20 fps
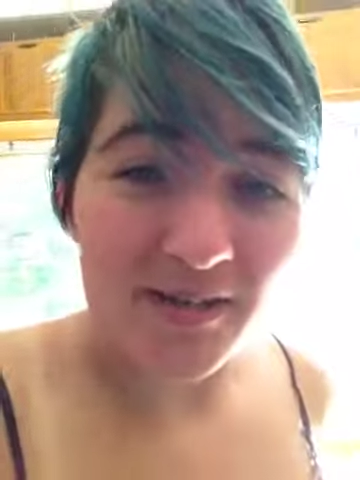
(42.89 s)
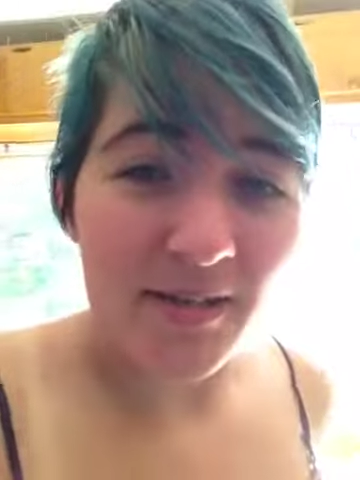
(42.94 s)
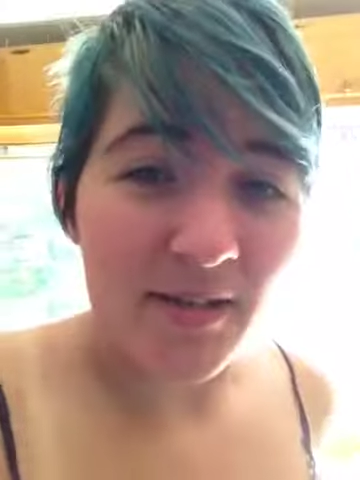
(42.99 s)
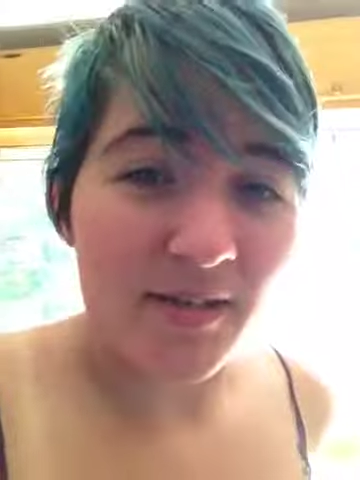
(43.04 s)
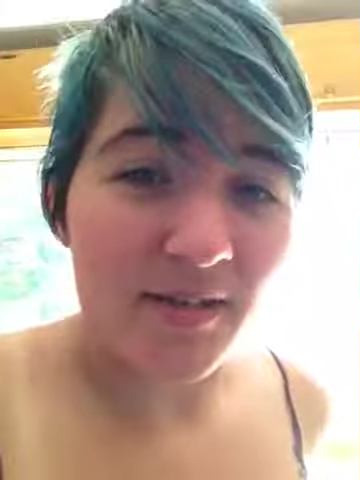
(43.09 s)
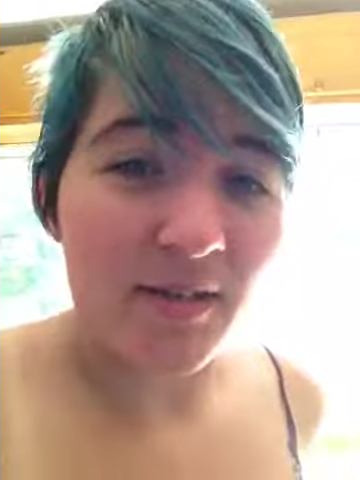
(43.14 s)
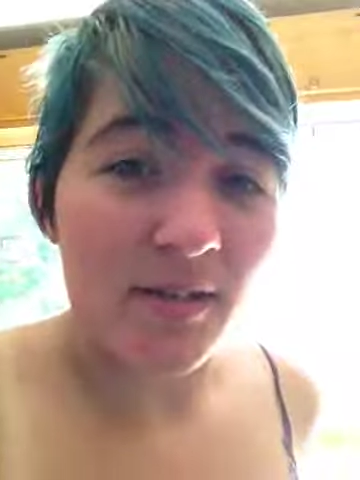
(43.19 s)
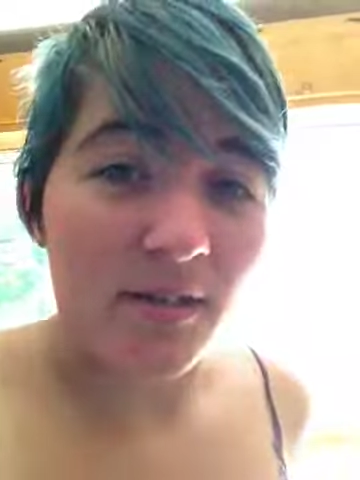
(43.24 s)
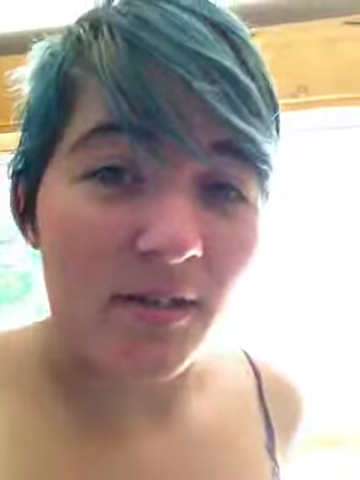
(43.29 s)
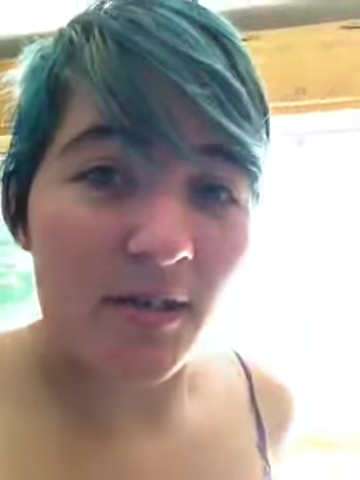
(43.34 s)
that
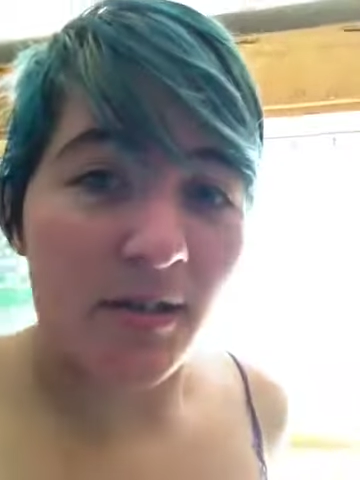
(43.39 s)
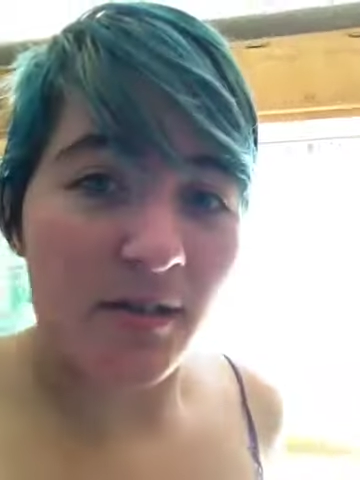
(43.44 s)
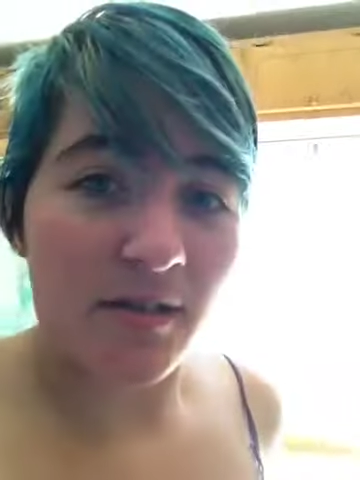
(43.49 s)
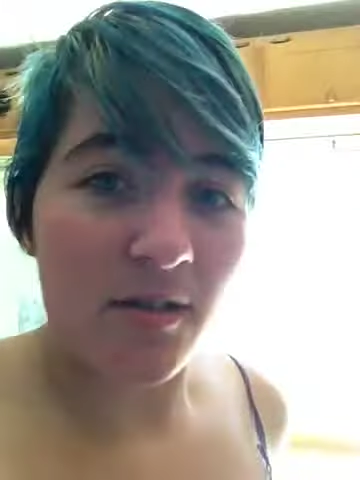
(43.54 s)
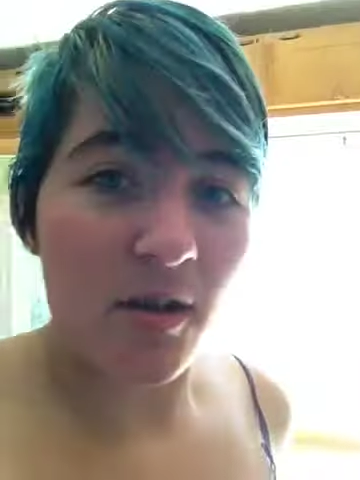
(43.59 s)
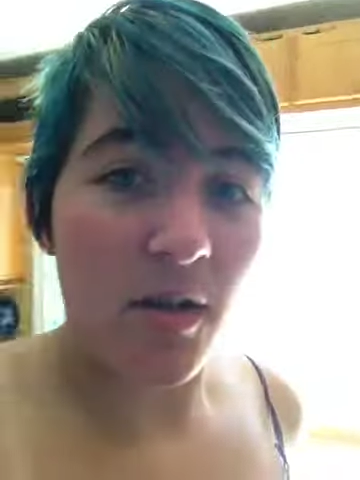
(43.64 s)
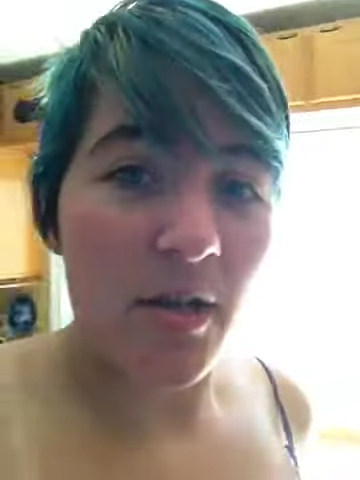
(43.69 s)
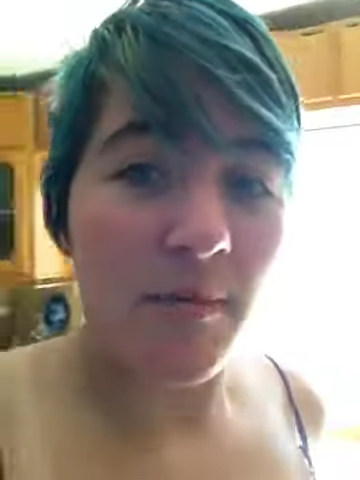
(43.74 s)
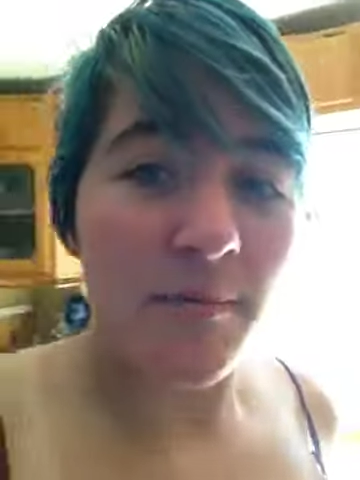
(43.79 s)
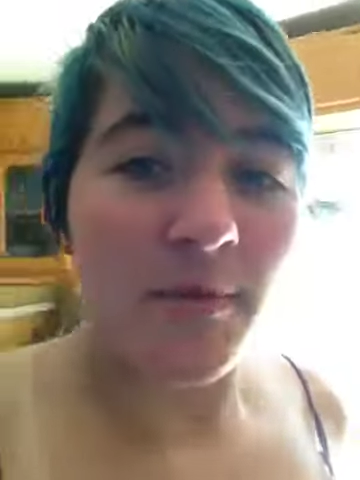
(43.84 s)
said they
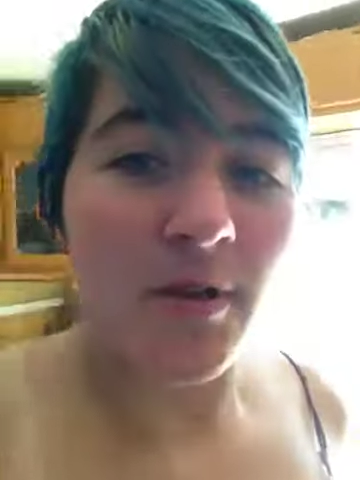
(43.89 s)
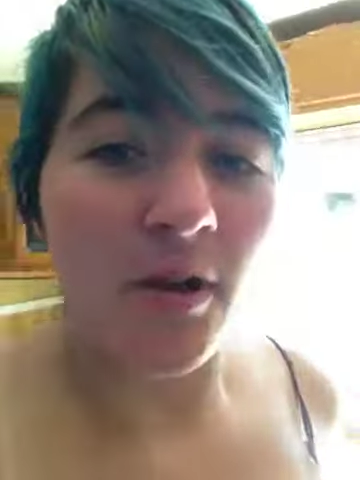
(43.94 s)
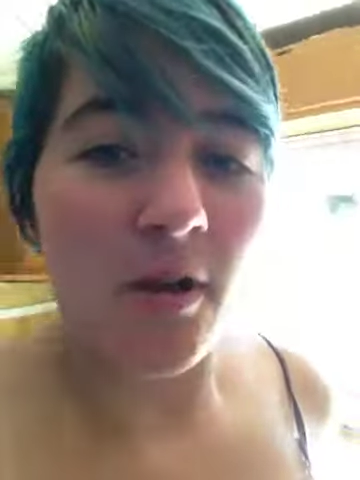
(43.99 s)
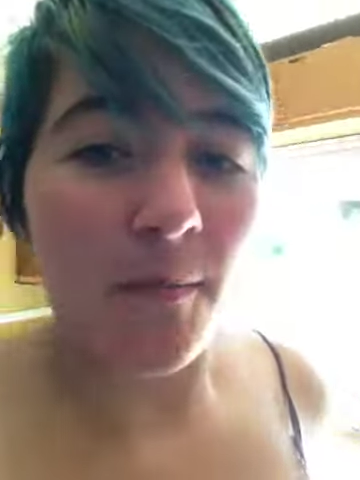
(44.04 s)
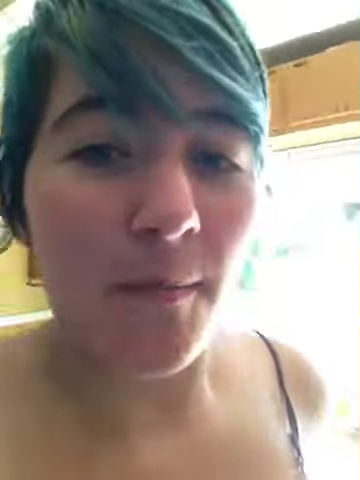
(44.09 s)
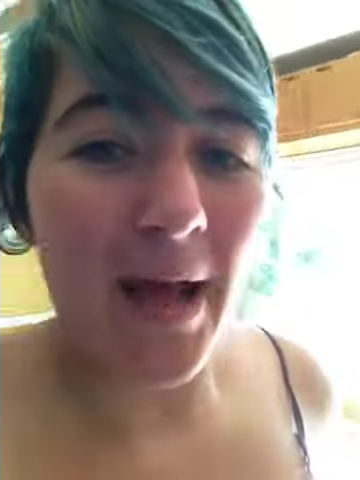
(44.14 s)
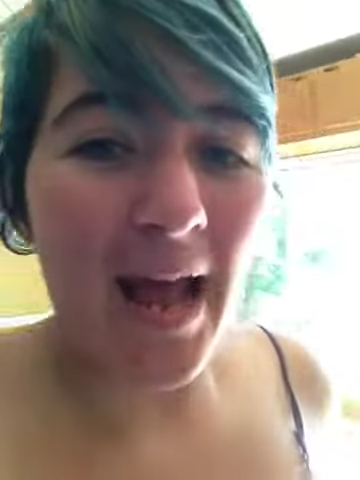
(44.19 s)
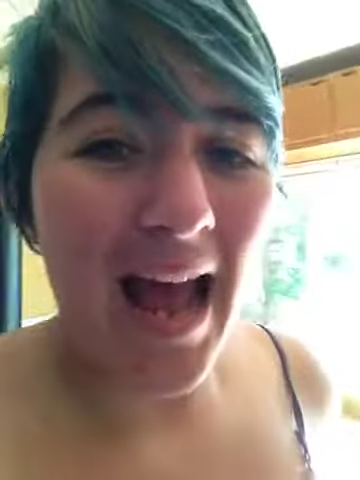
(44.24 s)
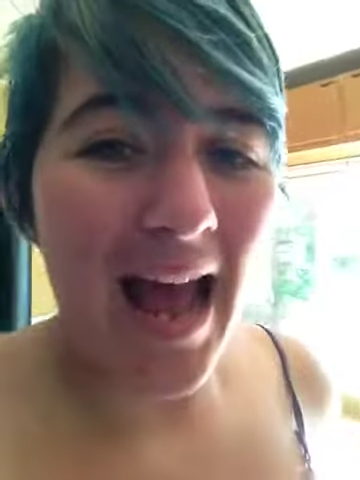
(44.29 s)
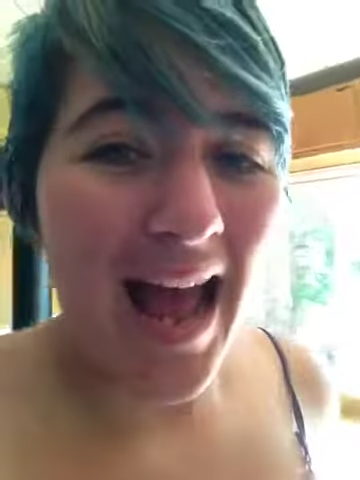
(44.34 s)
saw him come